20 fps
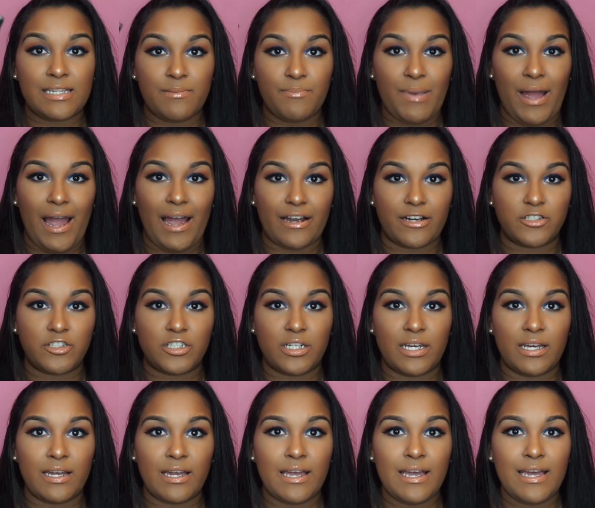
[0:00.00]
the
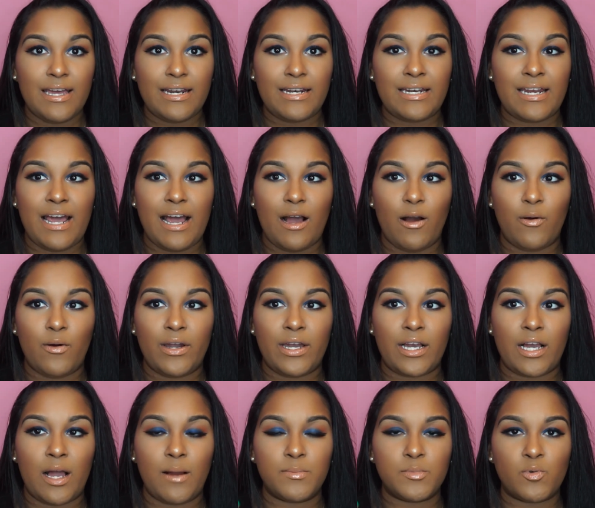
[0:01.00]
packaging. Now,
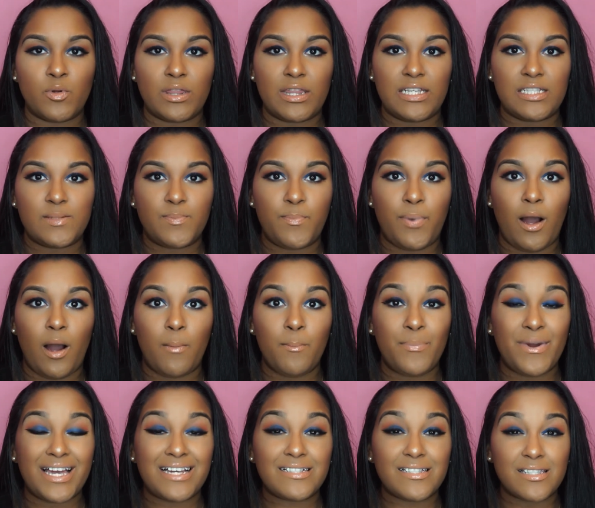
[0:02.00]
it comes with this
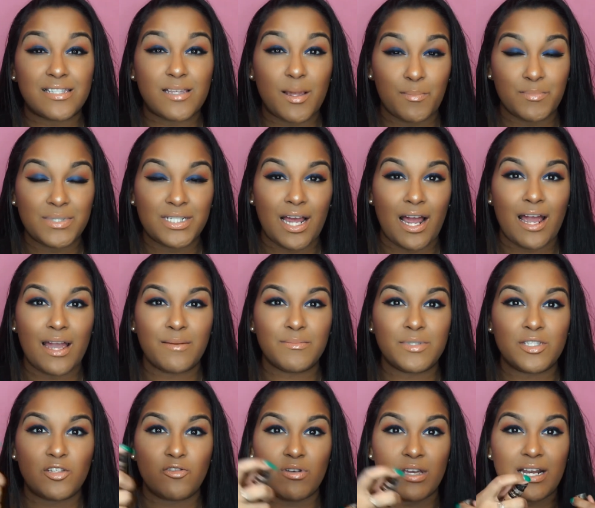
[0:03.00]
pump, and
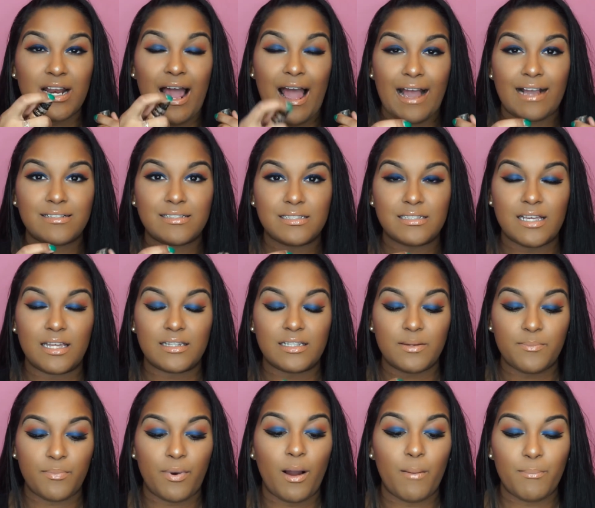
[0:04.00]
sometimes you can
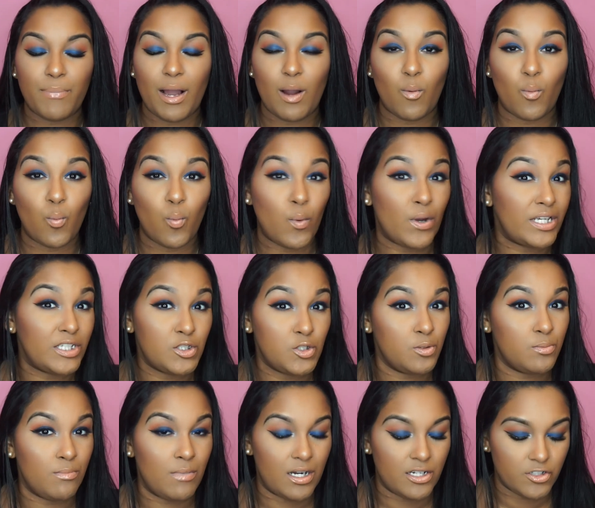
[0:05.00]
accidentally pump out way
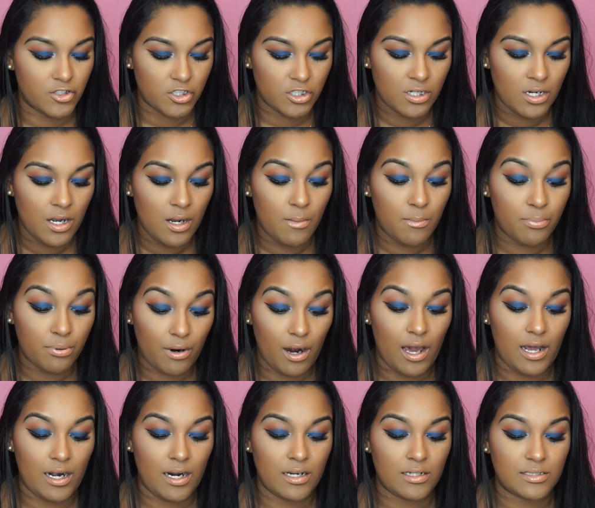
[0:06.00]
too much
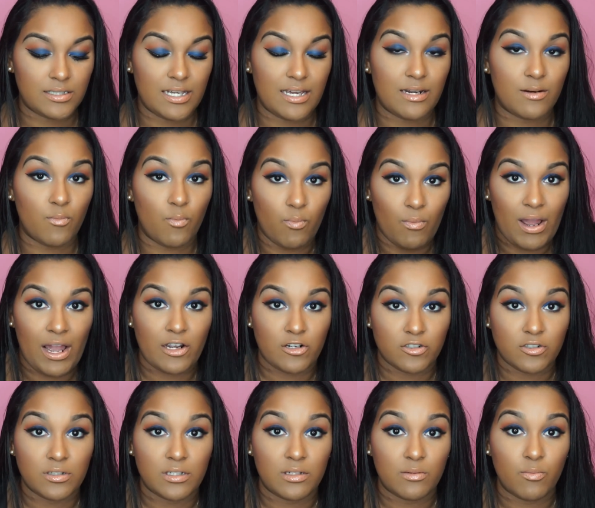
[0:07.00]
product and
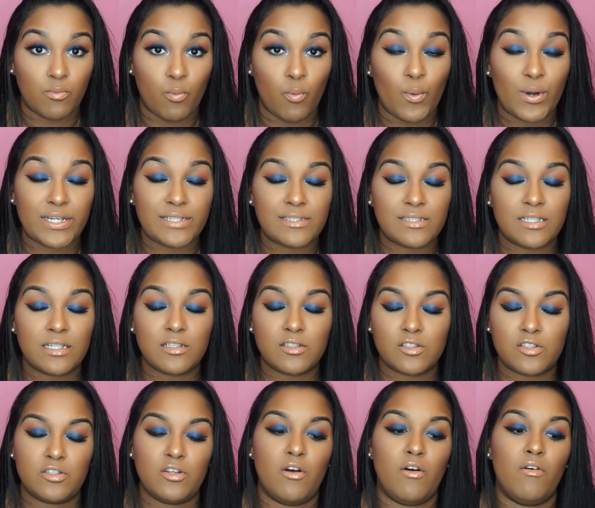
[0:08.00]
actually waste
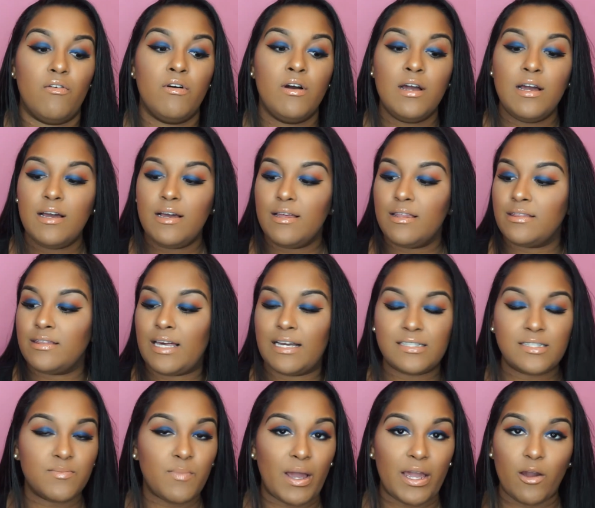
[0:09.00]
it. So
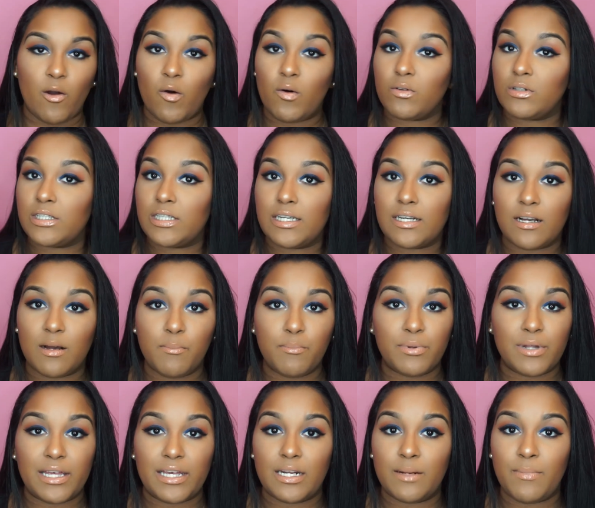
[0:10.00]
that's my only
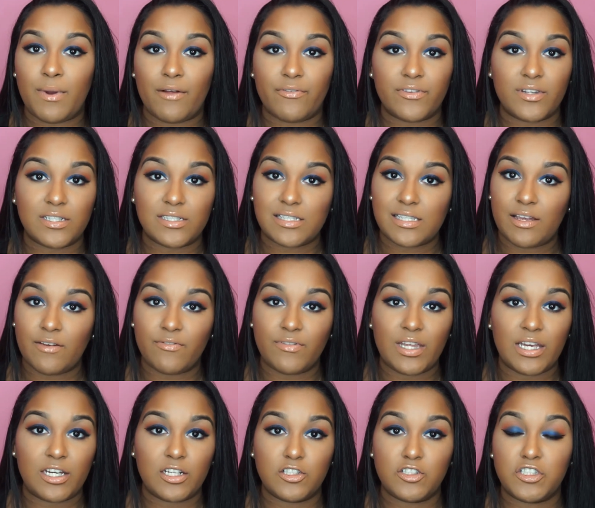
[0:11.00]
complaint about this. If
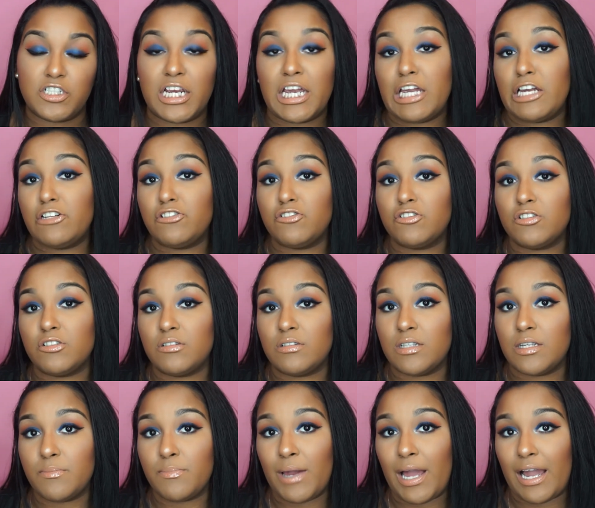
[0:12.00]
they could change
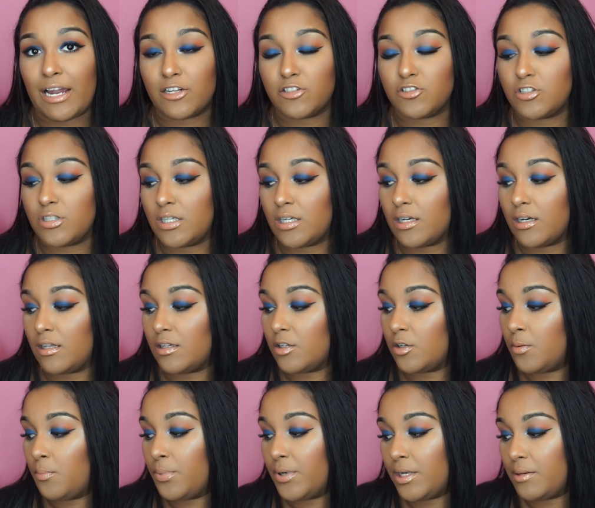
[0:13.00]
the packaging a
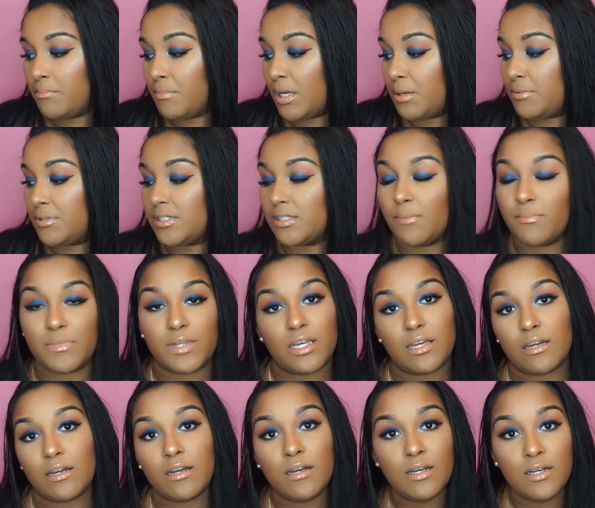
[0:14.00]
little bit, maybe
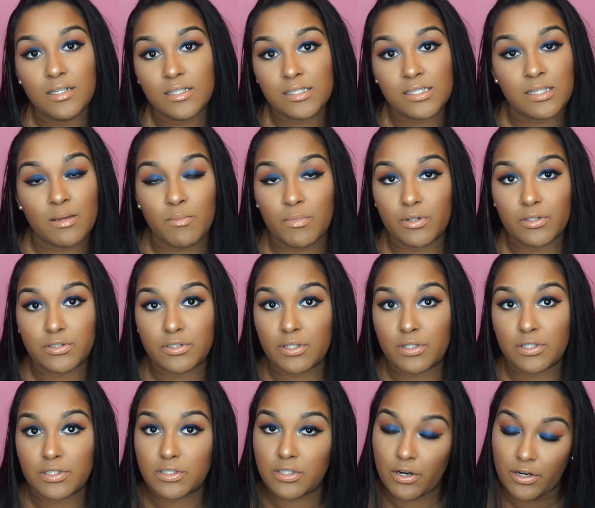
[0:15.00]
something similar
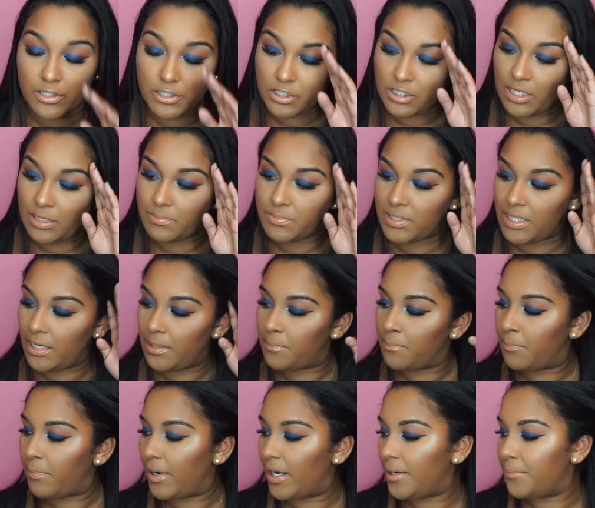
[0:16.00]
to the Tarte Shape
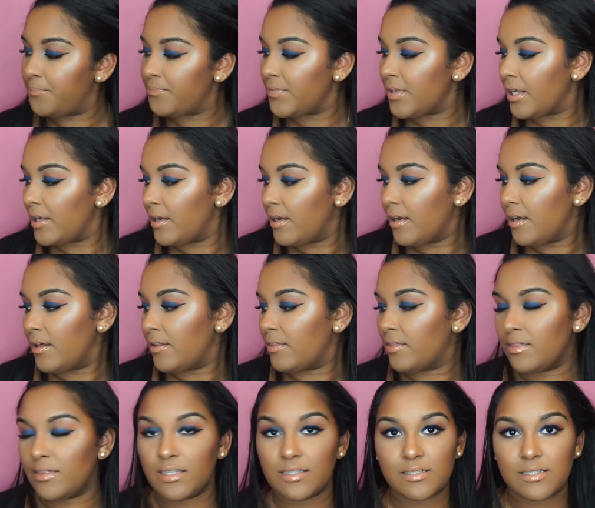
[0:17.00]
Tape, but
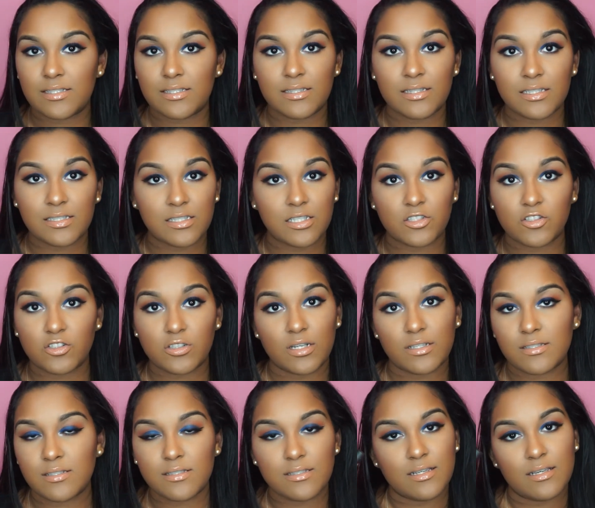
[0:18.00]
this is
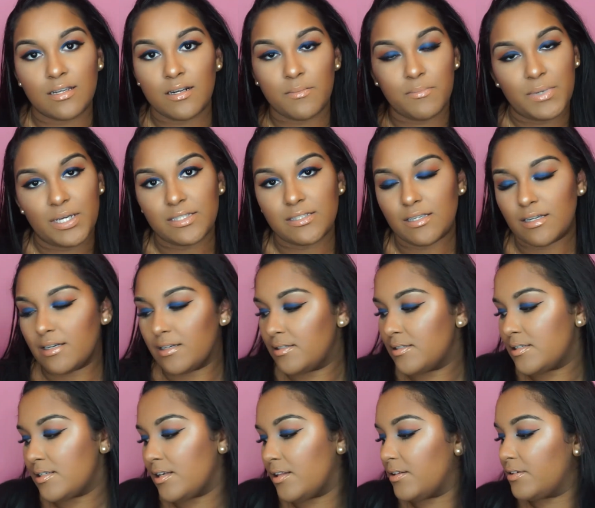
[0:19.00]
just an amazing
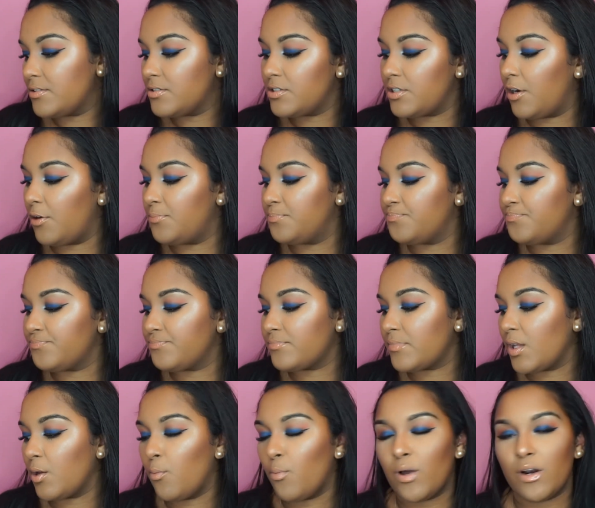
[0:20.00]
concealer. So
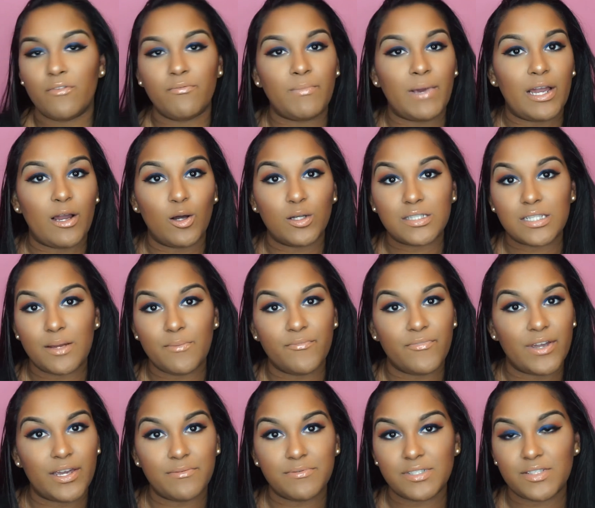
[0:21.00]
one of my all-time
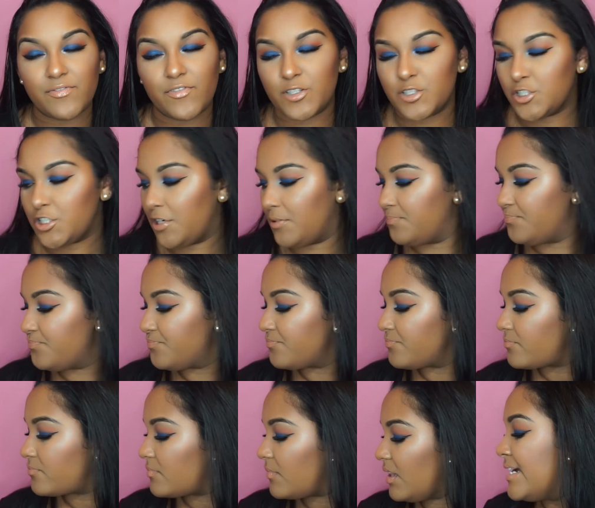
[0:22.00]
faves for sure.
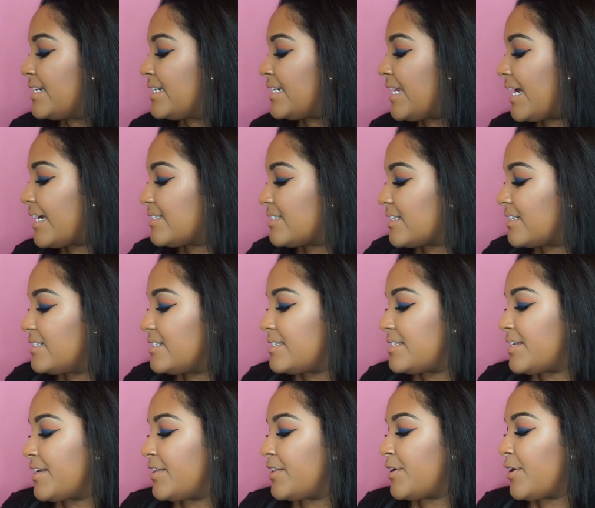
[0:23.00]
Next
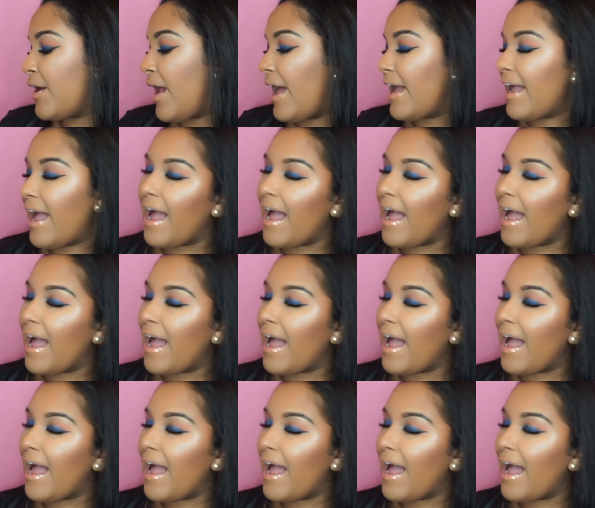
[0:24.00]
concealer,